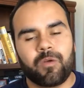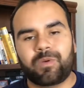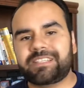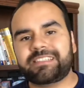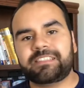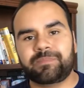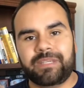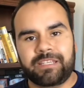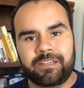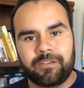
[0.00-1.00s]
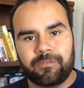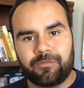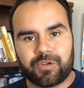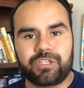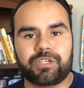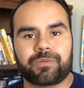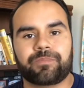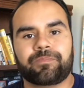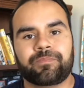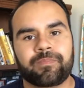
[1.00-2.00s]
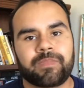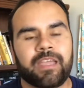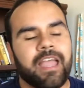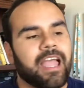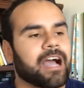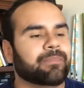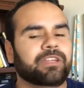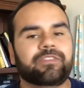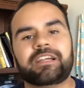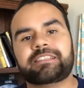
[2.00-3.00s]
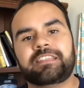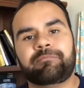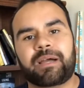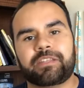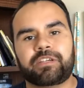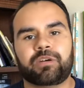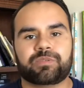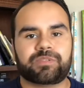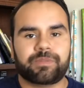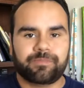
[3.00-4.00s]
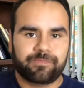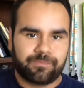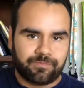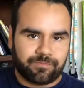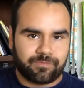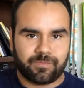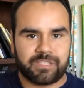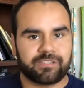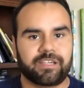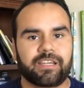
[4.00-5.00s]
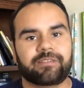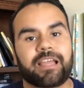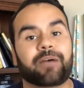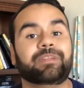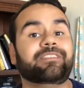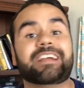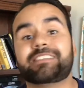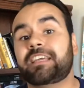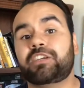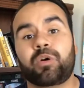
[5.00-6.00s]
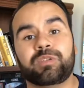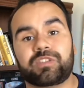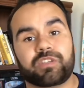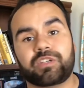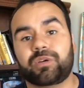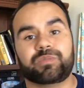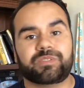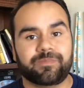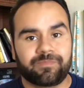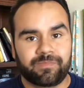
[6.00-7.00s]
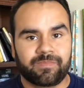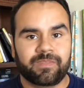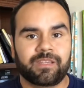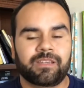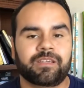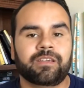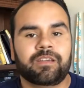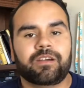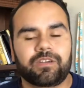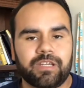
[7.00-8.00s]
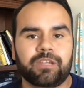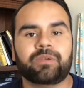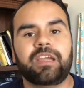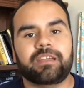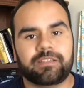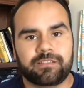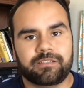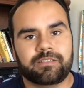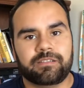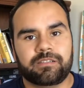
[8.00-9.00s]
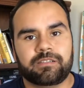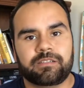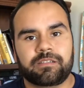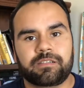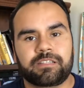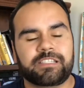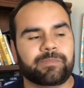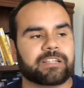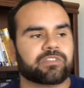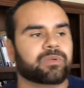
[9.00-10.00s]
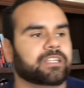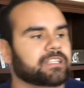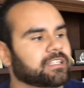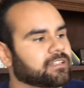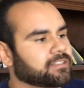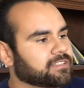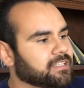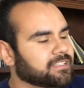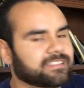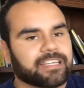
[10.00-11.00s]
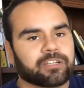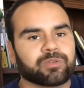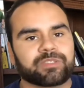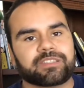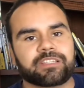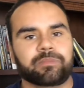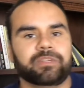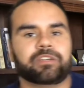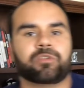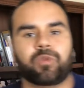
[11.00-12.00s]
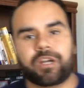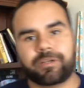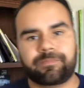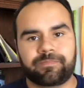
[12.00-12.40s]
What does this mean for you? How many of you guys live by the coast? Raise their hand. How many of you guys like going to the coast? Okay, great. Because in about 20 years, Santa Cruz is going to be underwater.